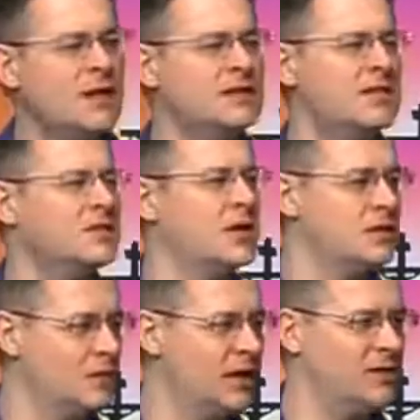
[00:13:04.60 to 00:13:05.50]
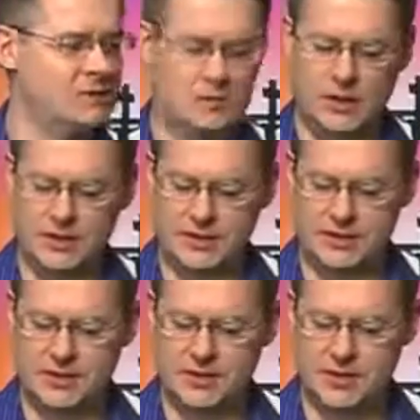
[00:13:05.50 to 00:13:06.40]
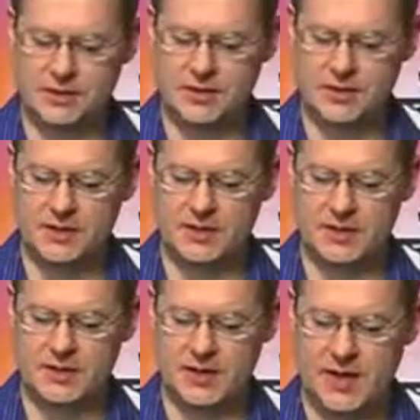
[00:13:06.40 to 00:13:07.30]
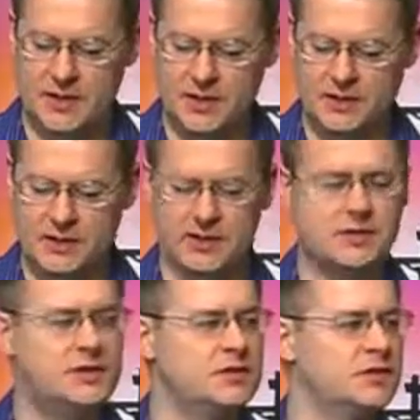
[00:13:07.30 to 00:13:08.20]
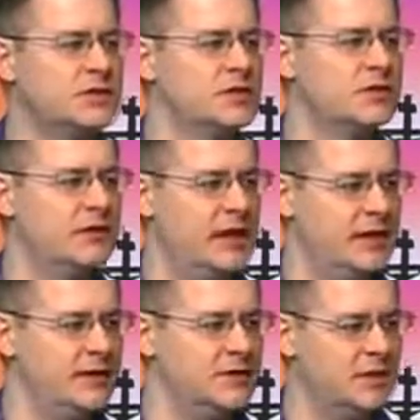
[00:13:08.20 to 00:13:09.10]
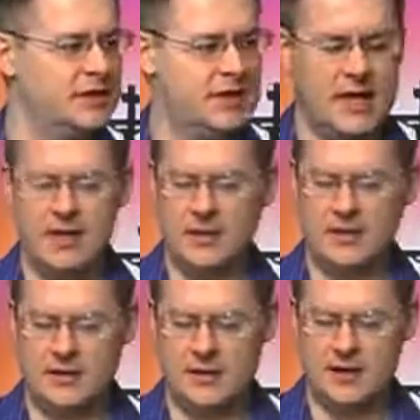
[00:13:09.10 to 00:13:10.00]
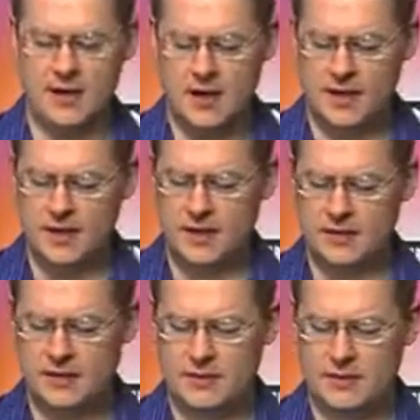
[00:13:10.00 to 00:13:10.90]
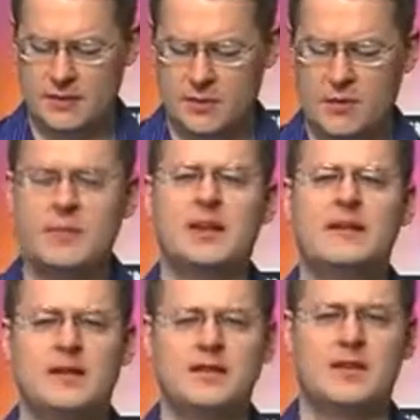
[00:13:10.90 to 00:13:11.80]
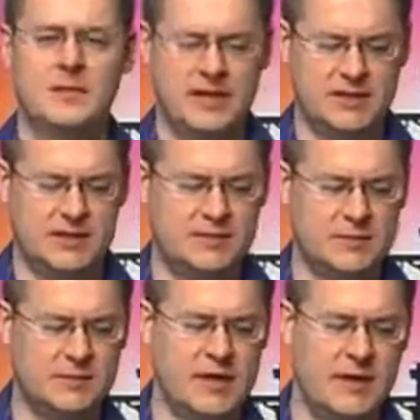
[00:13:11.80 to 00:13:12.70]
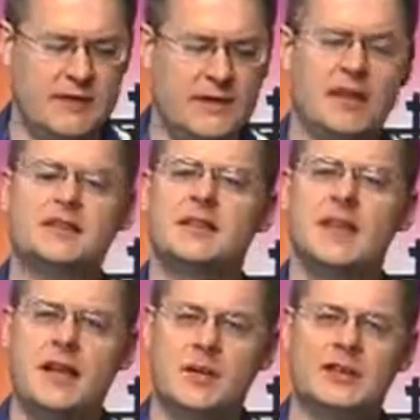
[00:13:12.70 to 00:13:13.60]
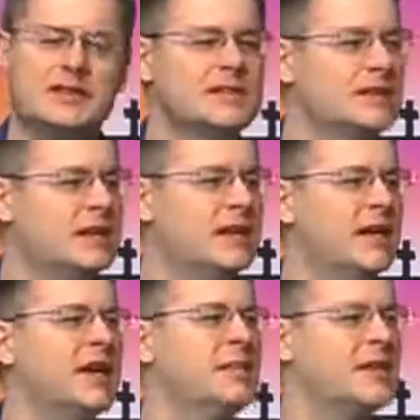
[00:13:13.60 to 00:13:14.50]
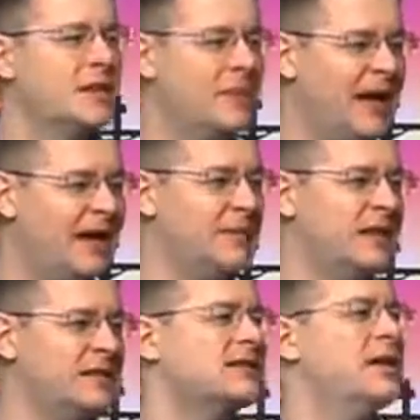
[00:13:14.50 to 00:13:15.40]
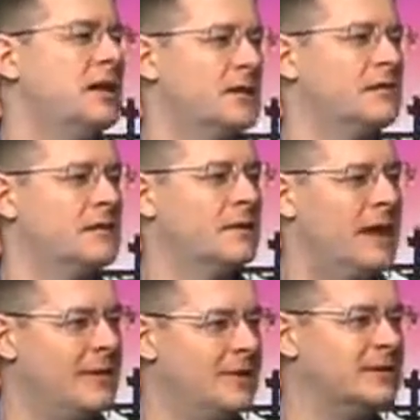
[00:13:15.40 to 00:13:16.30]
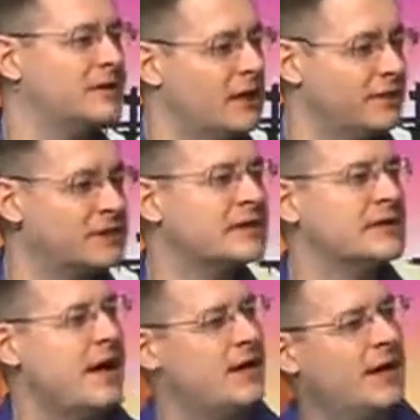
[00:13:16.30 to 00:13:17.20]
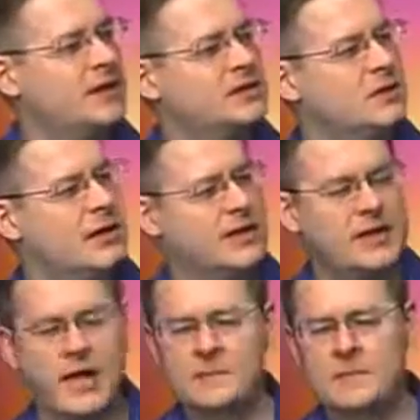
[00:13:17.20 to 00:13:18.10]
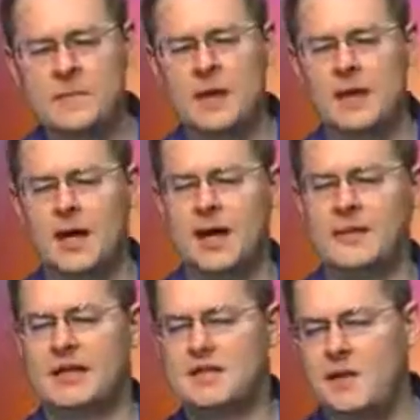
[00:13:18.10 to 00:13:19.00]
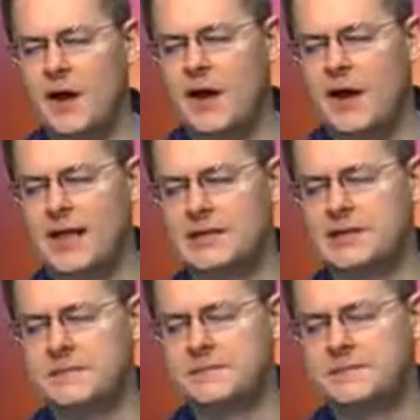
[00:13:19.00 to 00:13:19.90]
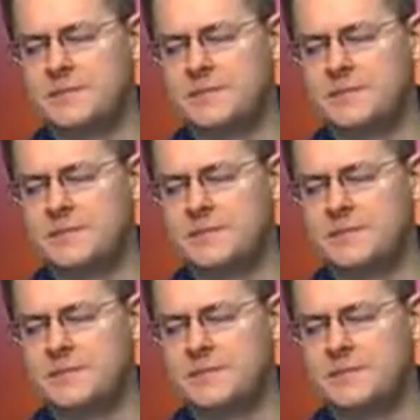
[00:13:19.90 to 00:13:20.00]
he says, well, well, well, Christians seem to, to think that obviously since Jesus was crucified, he's going to die, and that, that, that, that we believe this on the basis of some kind of evidence. And then he wants to say, but the Bible itself, the yeah. Bible itself is in doubt as to whether he died. Um, as far as,